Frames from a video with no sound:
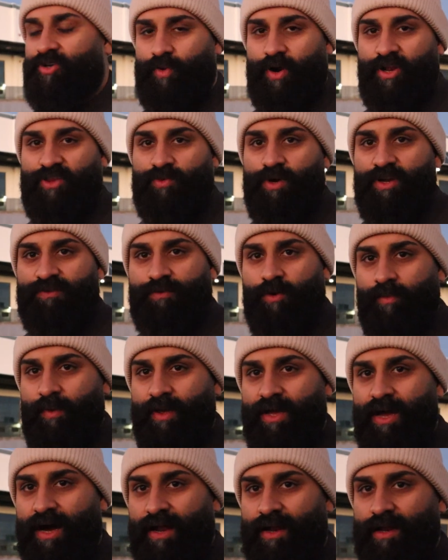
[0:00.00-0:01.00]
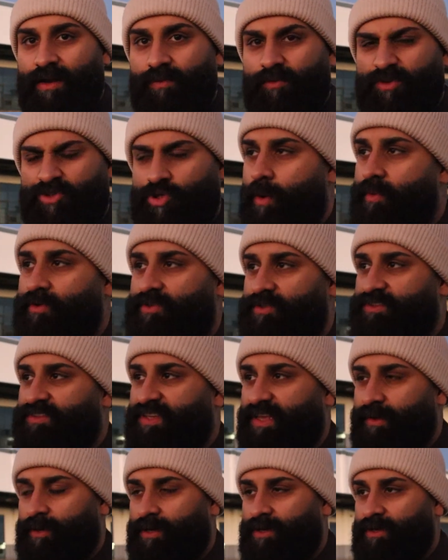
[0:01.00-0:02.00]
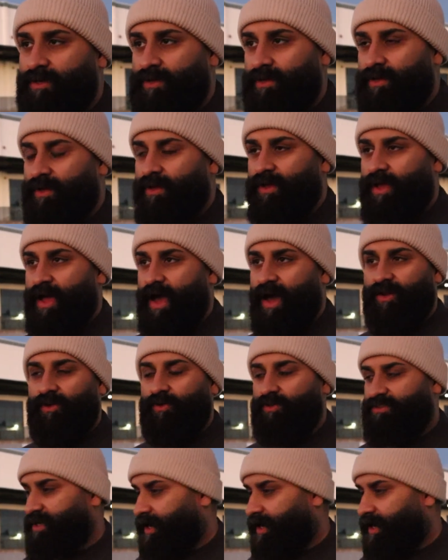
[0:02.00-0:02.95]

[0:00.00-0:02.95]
2024, we got it. We drove it to SEMA, had a good